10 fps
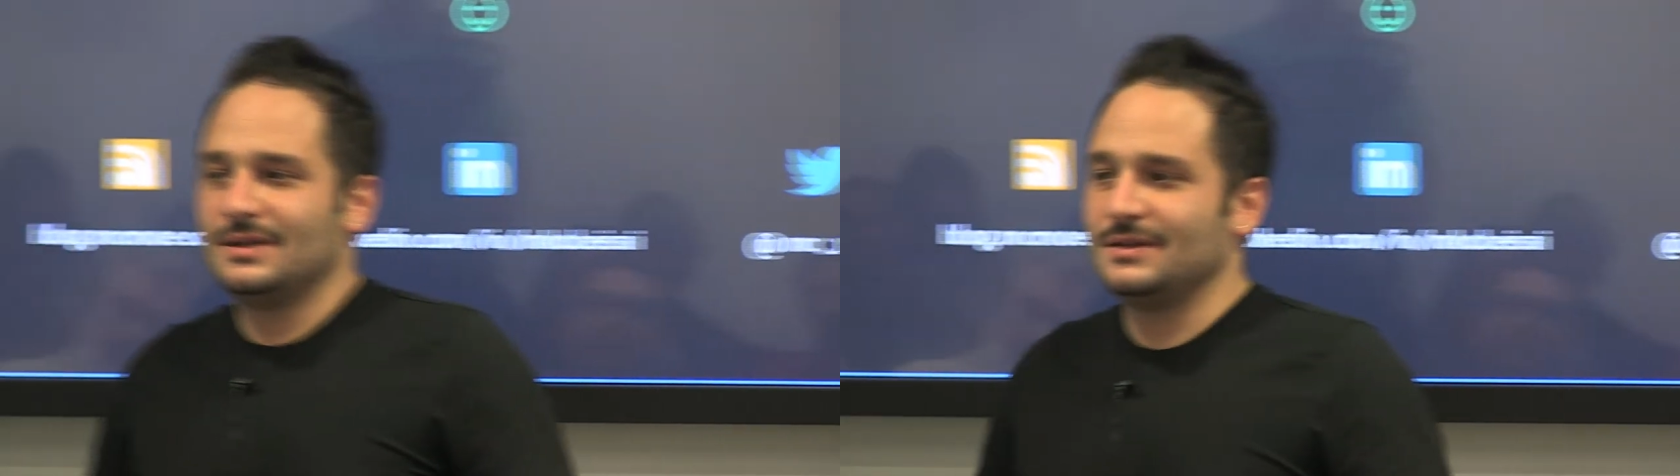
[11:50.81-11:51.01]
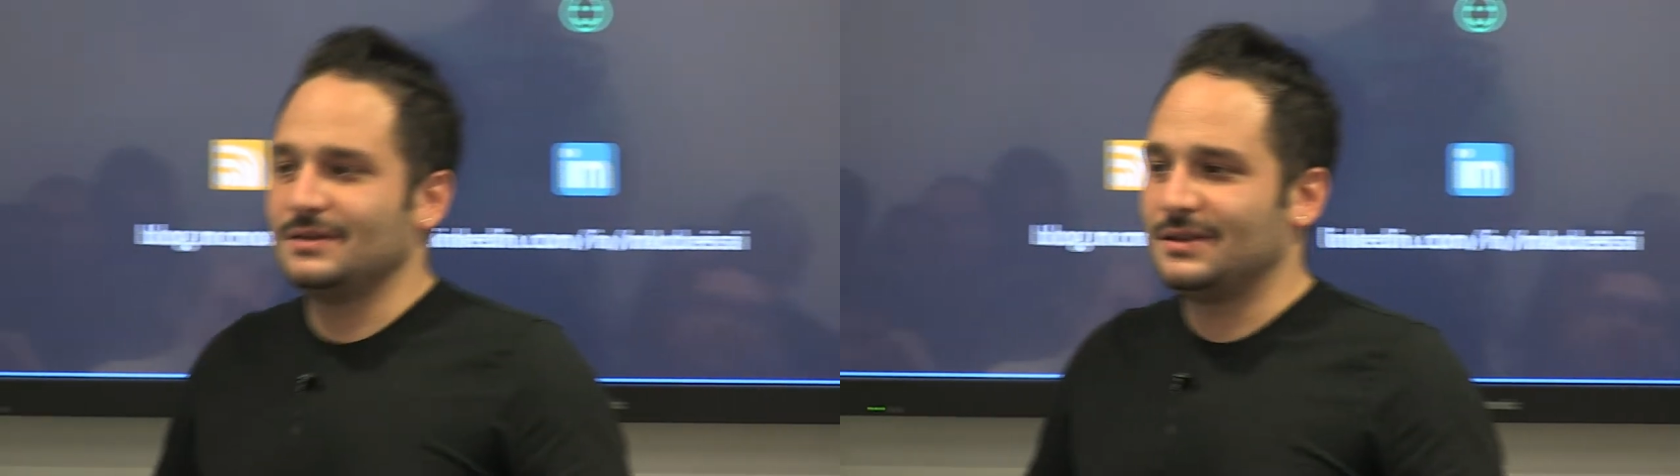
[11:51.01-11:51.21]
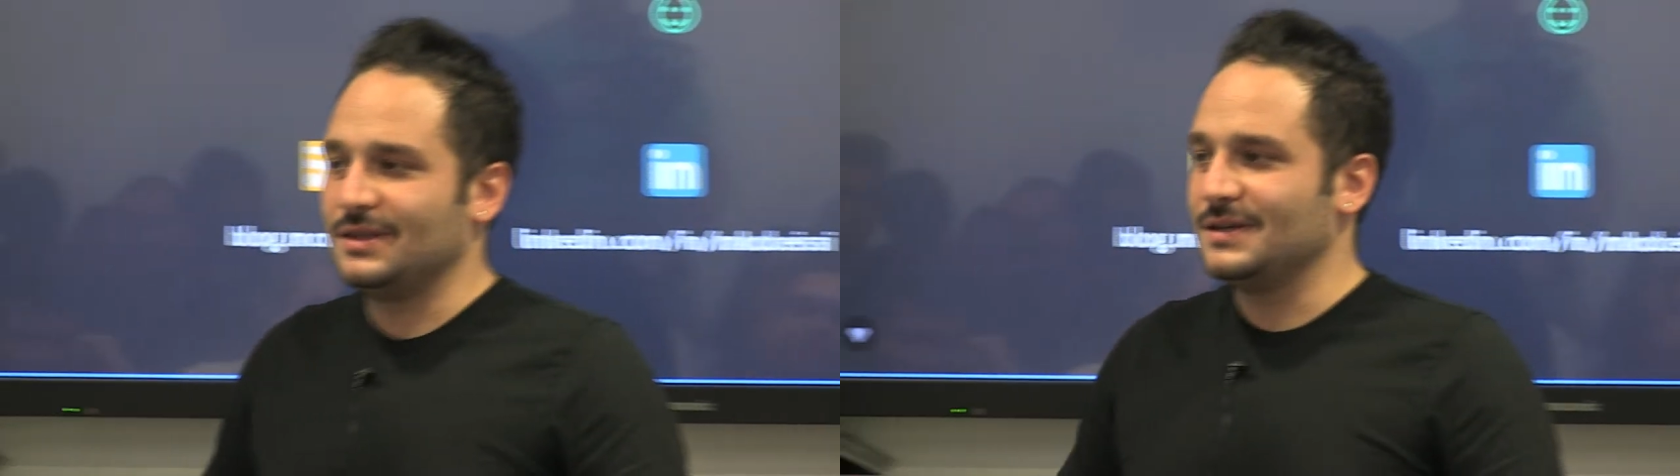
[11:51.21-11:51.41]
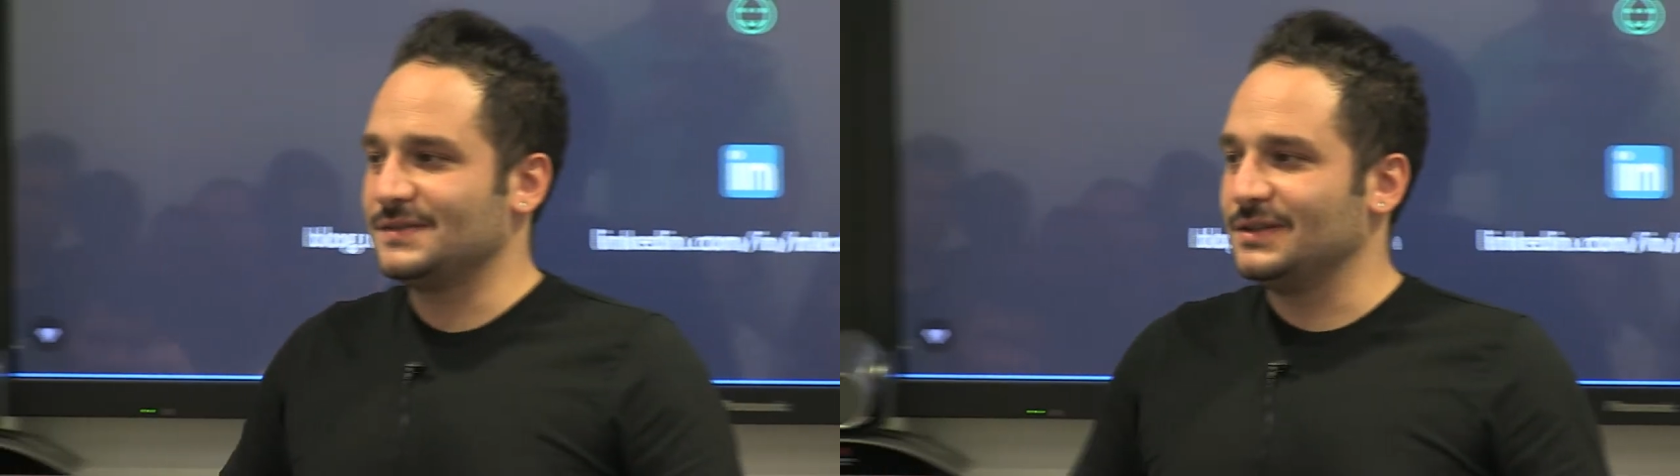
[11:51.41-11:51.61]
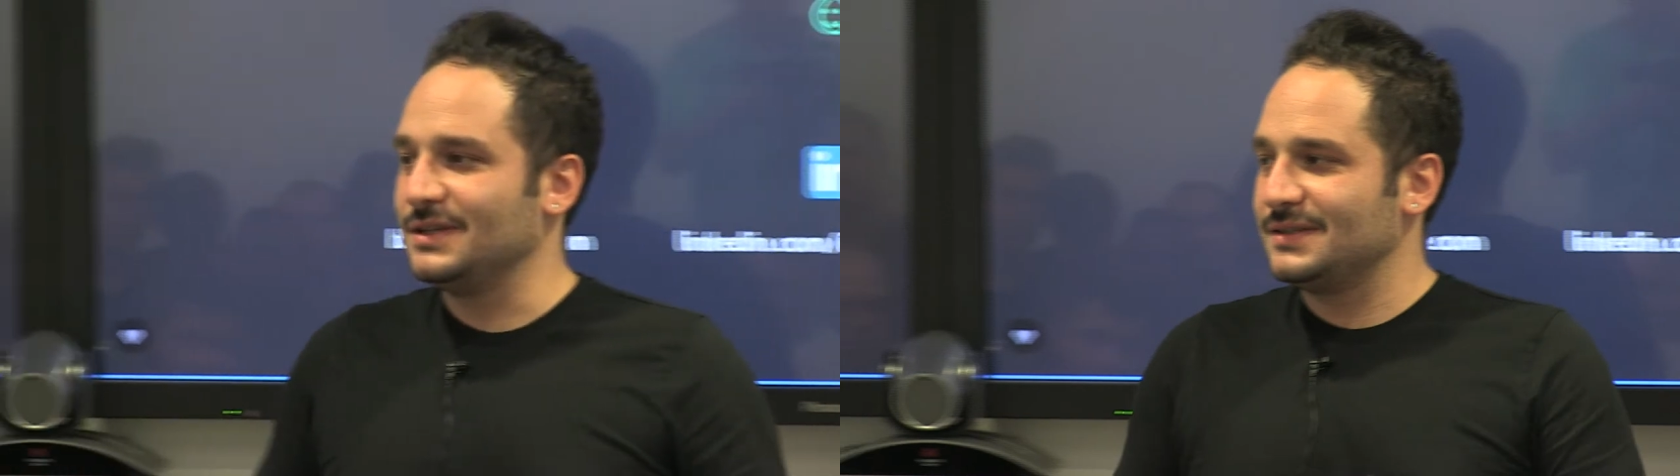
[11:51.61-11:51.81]
The thing
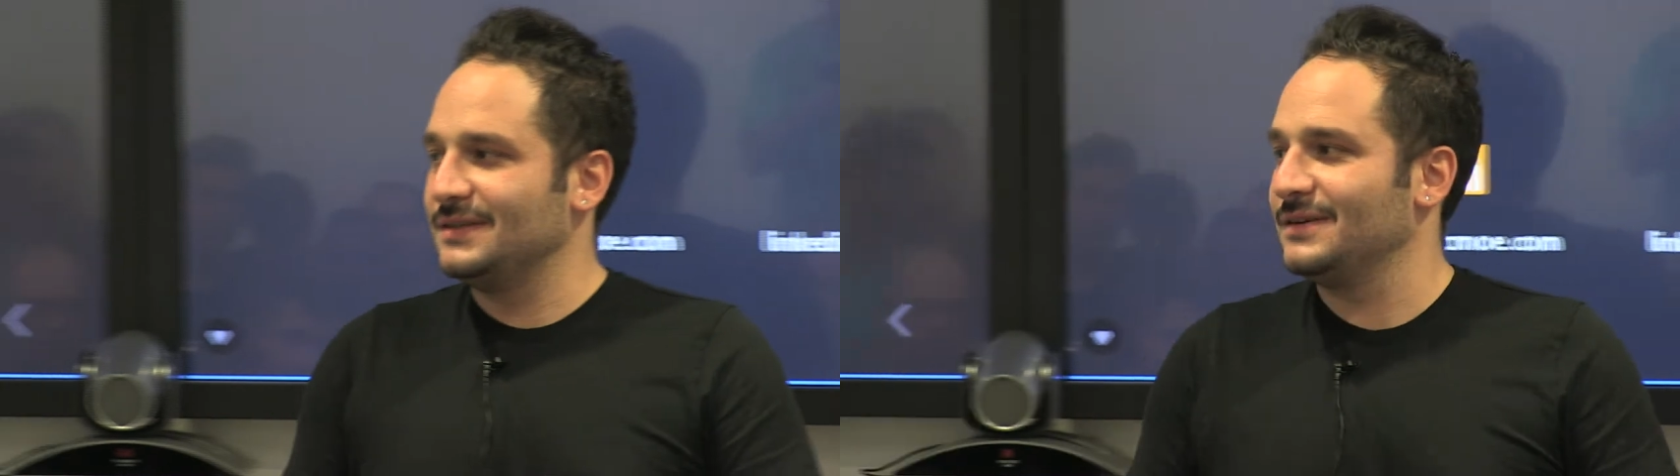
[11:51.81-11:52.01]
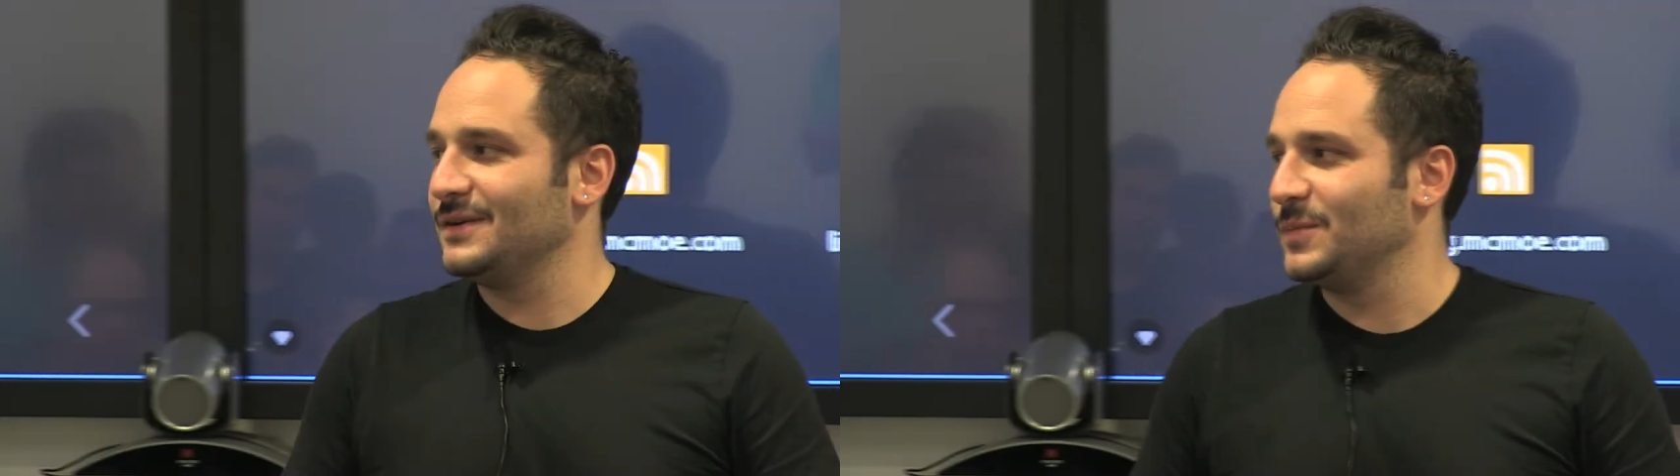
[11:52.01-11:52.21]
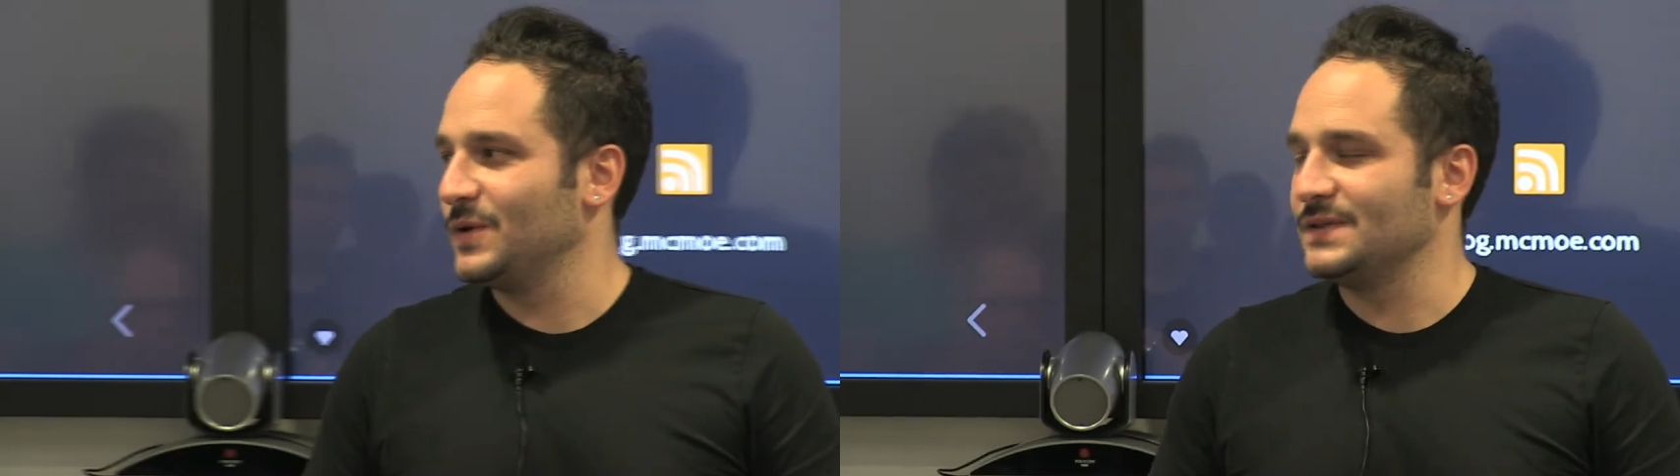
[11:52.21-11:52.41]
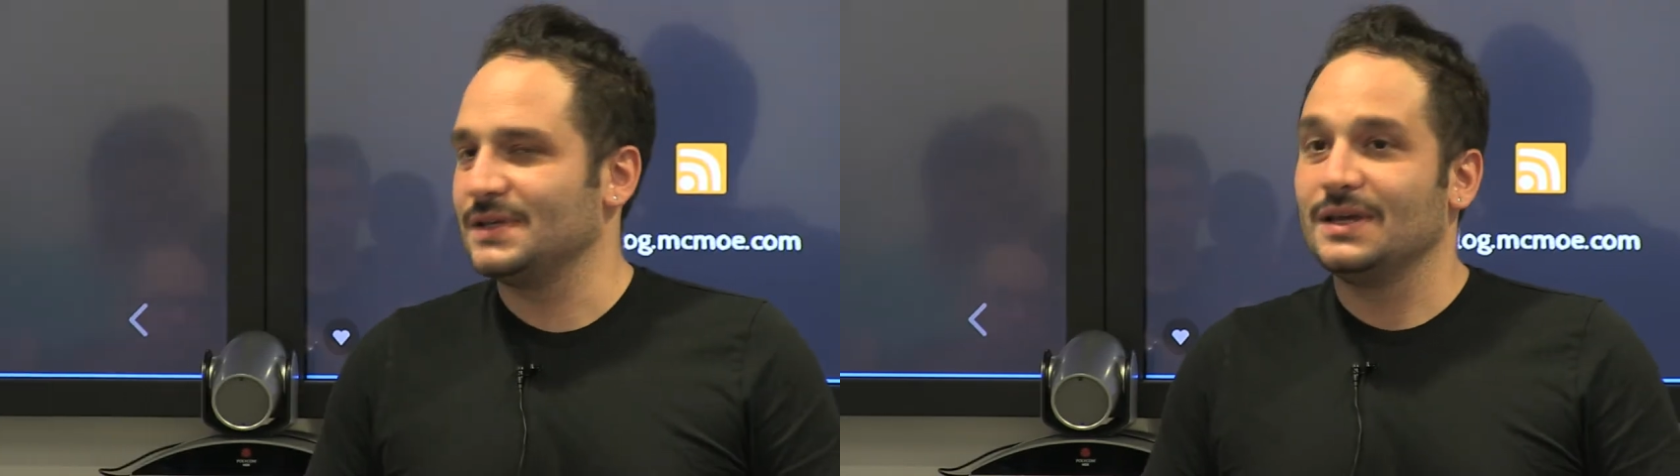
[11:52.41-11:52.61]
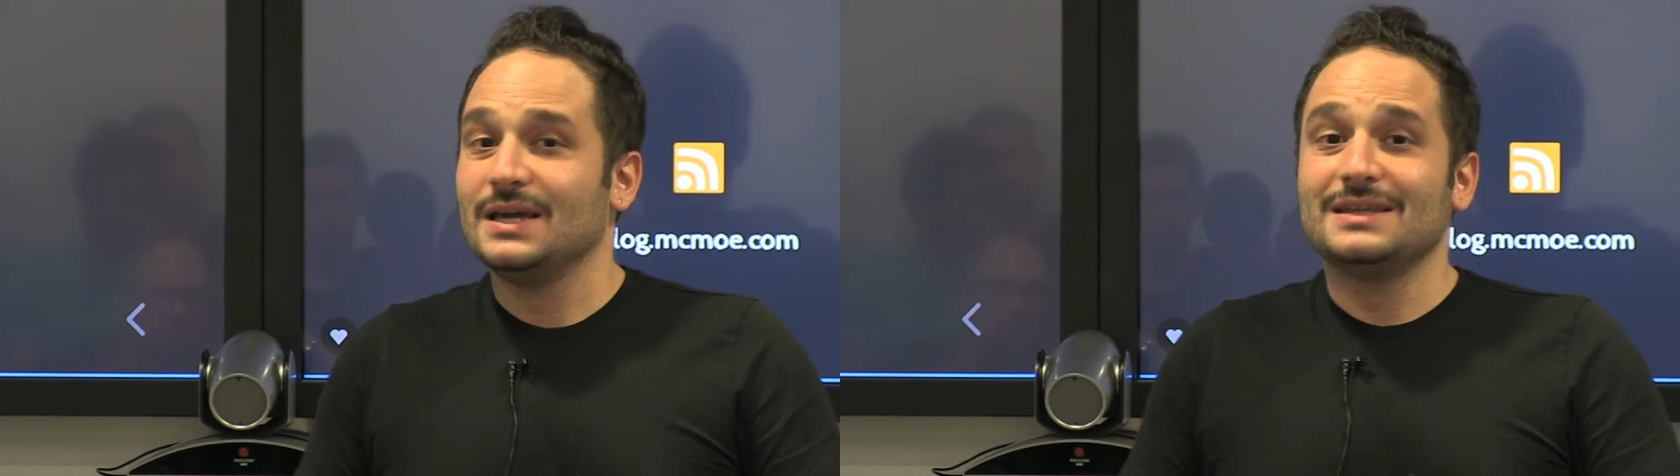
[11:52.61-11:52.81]
is to listen to your employees.